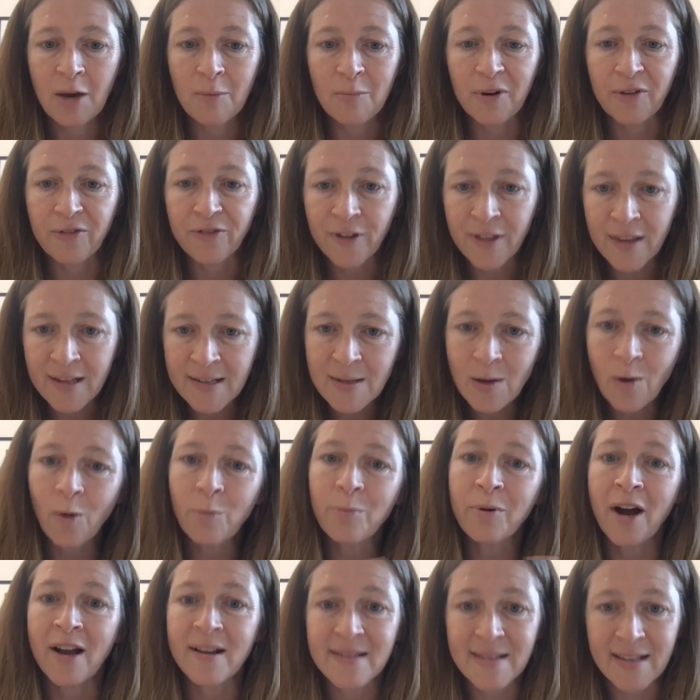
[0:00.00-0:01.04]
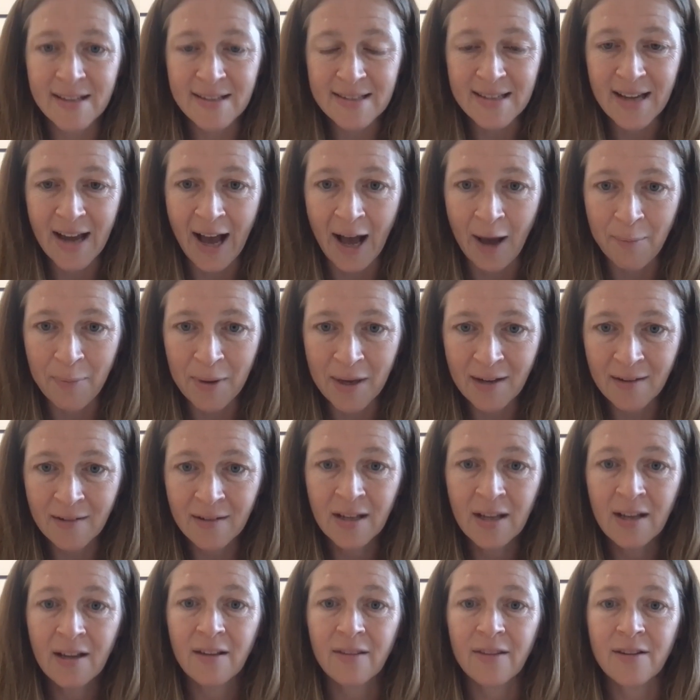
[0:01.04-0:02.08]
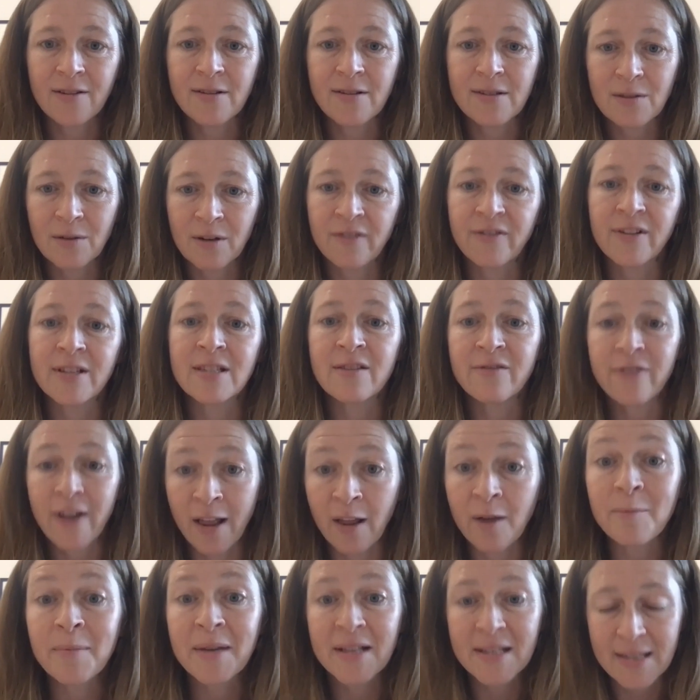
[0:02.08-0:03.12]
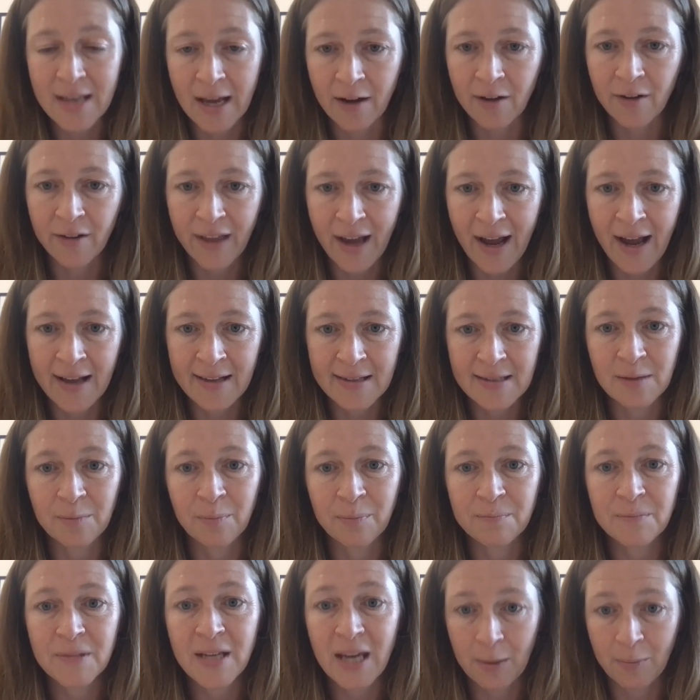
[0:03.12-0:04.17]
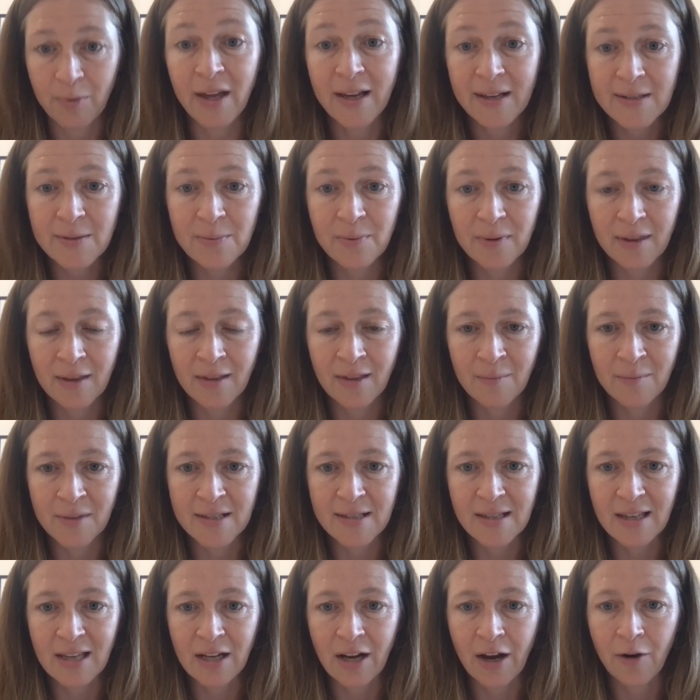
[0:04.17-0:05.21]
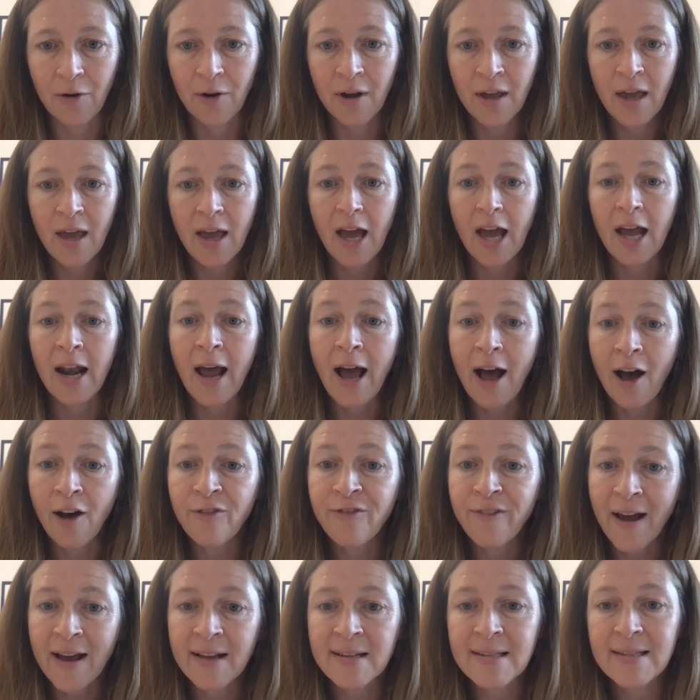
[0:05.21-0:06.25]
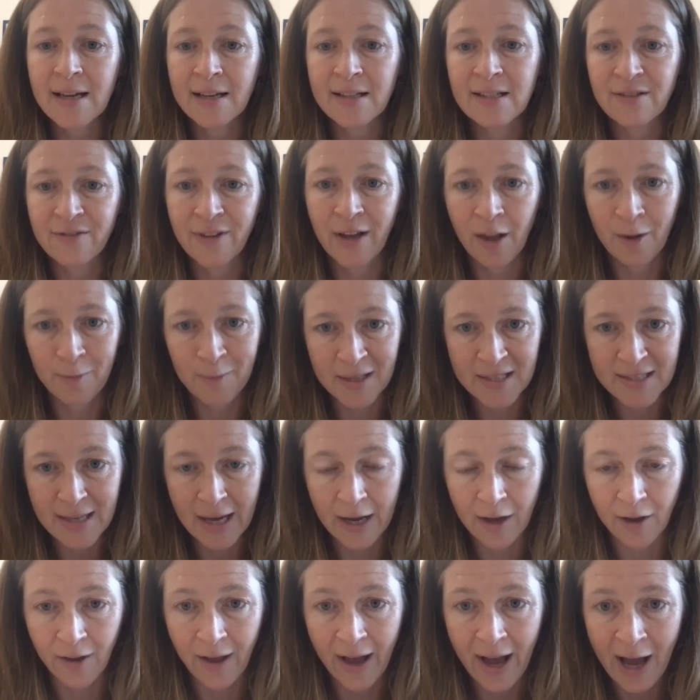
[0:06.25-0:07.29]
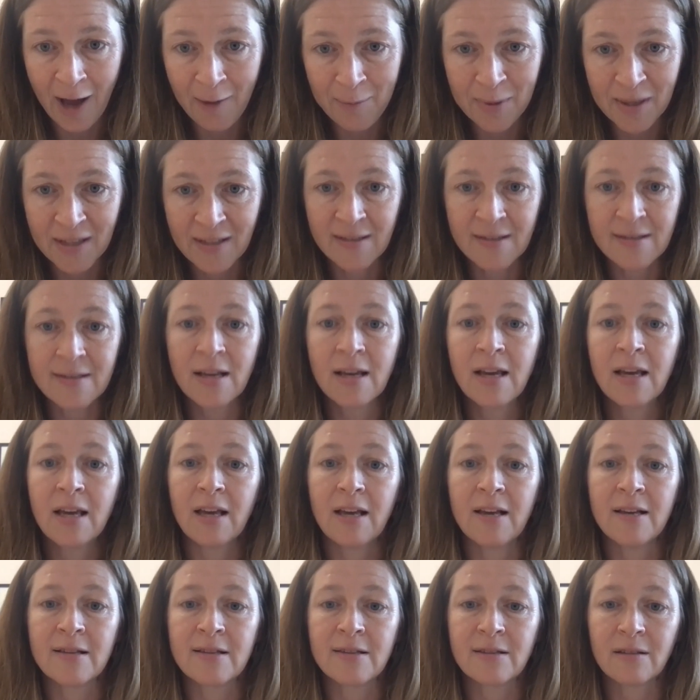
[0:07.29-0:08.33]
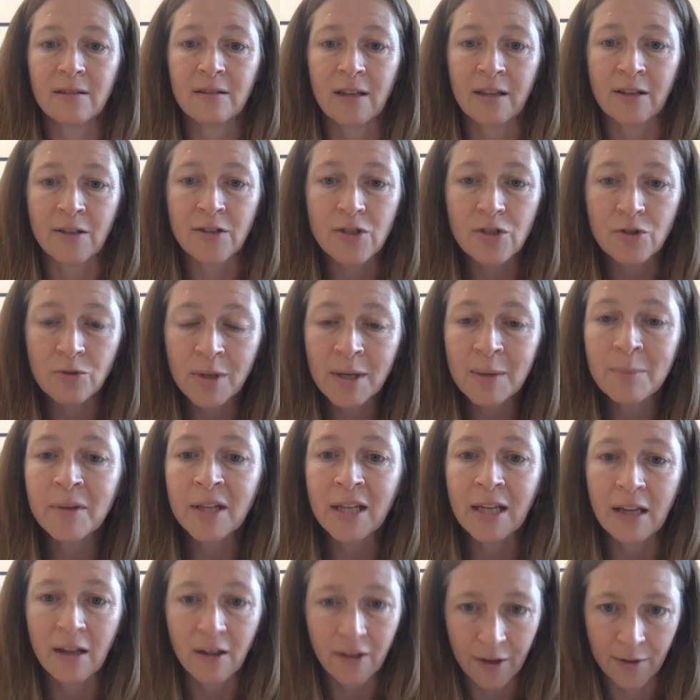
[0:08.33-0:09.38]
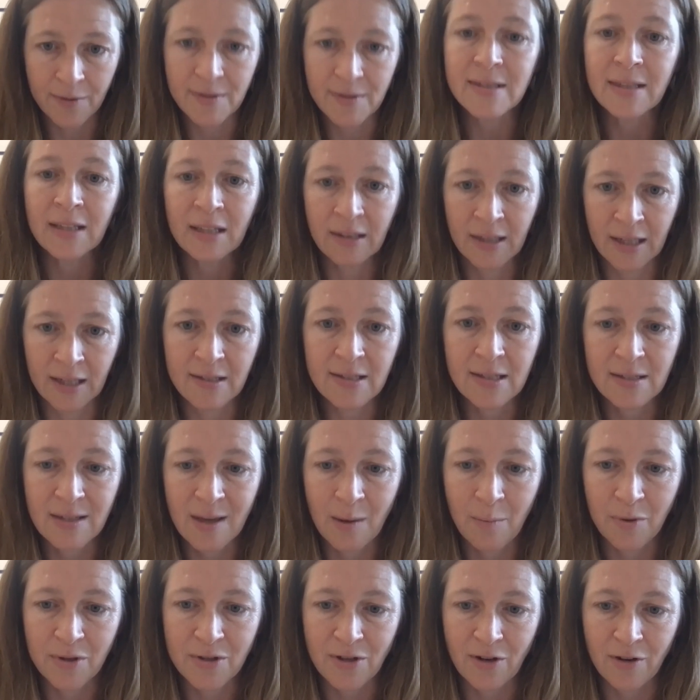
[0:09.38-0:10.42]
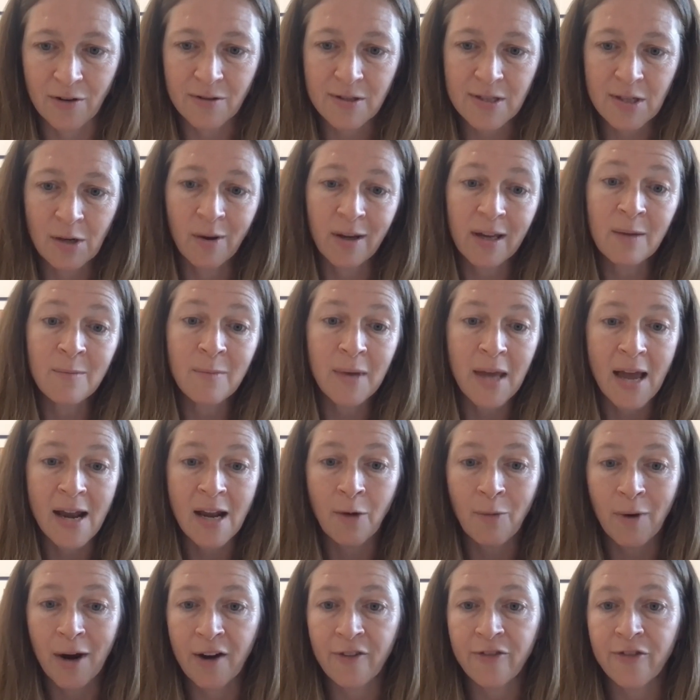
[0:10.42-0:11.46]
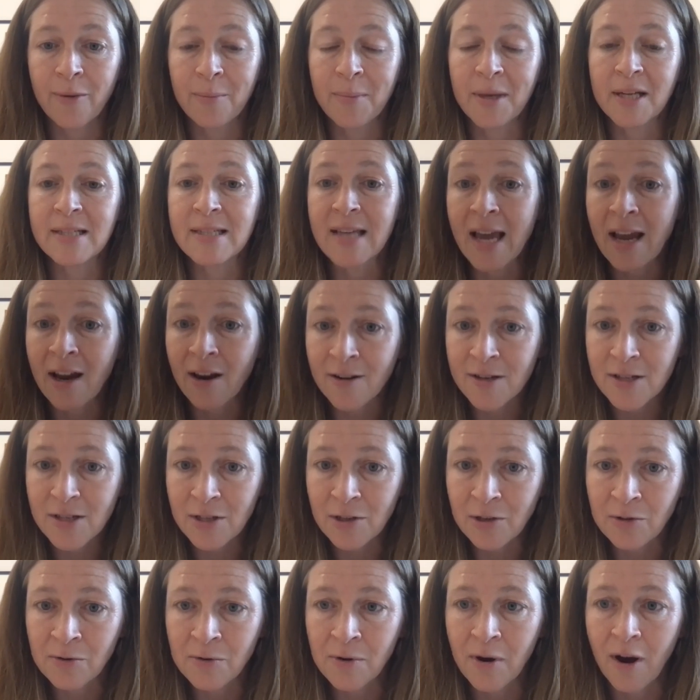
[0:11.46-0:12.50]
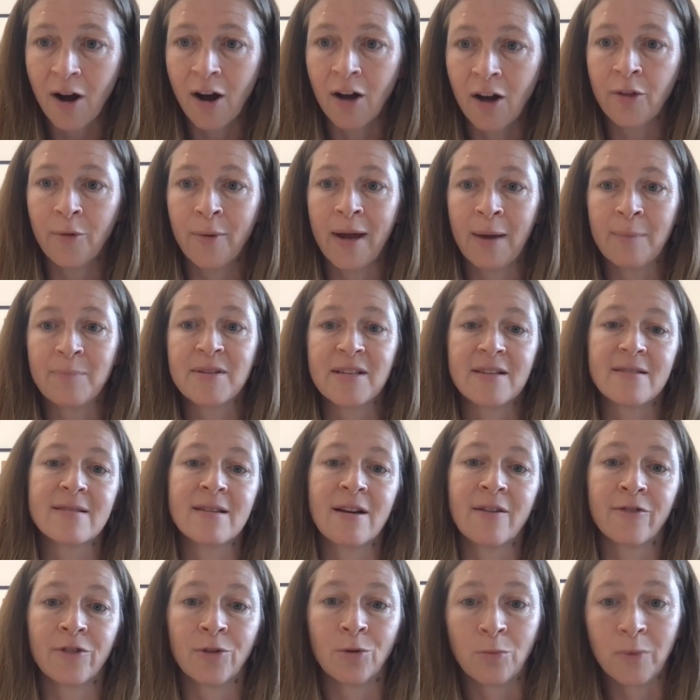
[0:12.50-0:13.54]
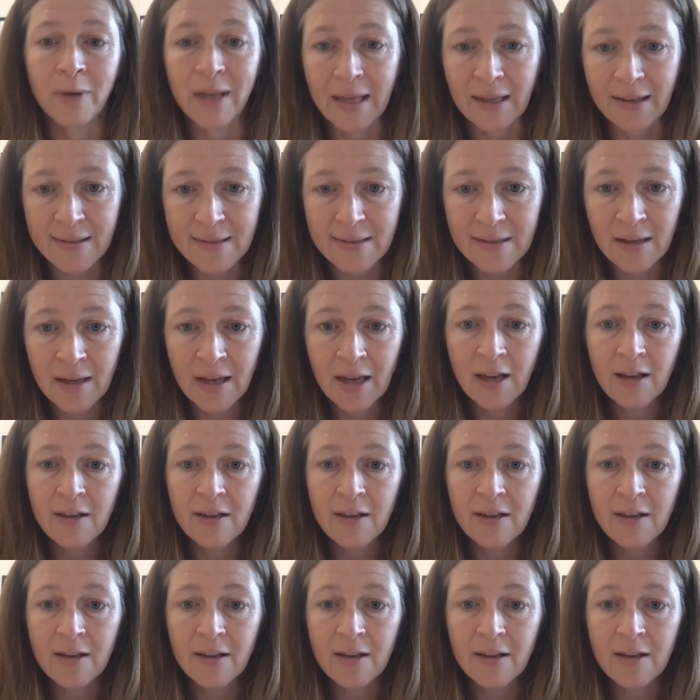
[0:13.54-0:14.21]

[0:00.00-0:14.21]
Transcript: But for this whole process to happen, there's sort of a development cycle that has to take place within the mosquito. And how fast that development cycle happens is extremely closely linked to temperature. So it can be anywhere from a day or two all the way up to several weeks.